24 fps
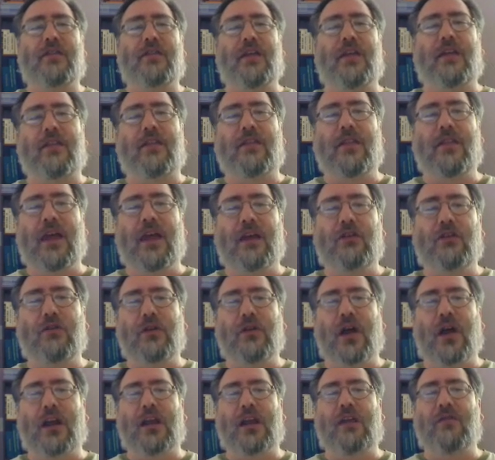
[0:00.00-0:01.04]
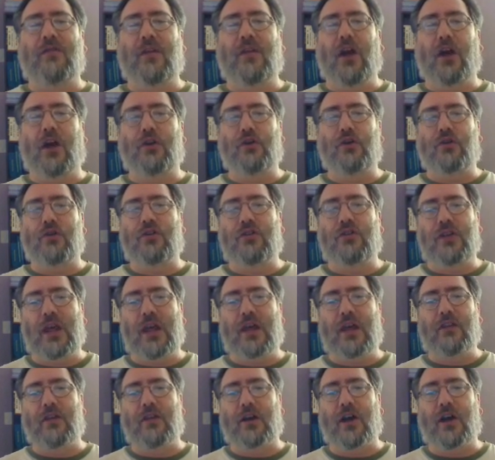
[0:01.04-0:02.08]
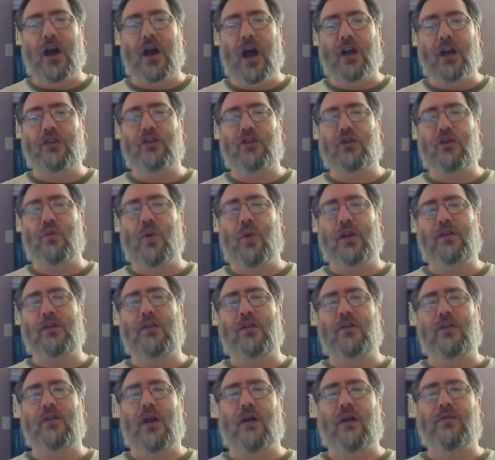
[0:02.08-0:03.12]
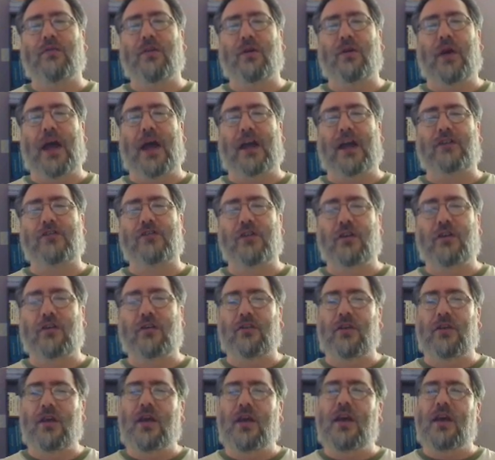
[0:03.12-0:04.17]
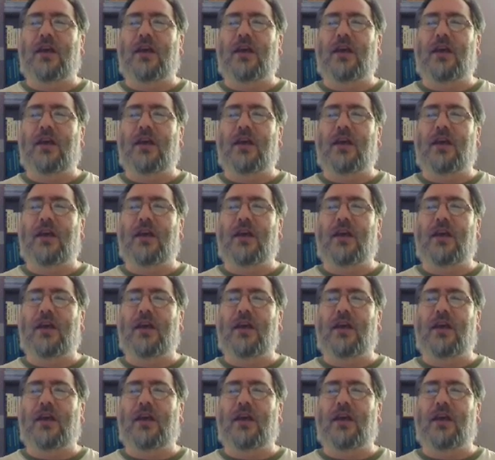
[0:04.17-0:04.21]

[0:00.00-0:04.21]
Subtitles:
that they do not even understand the consequences of their actions.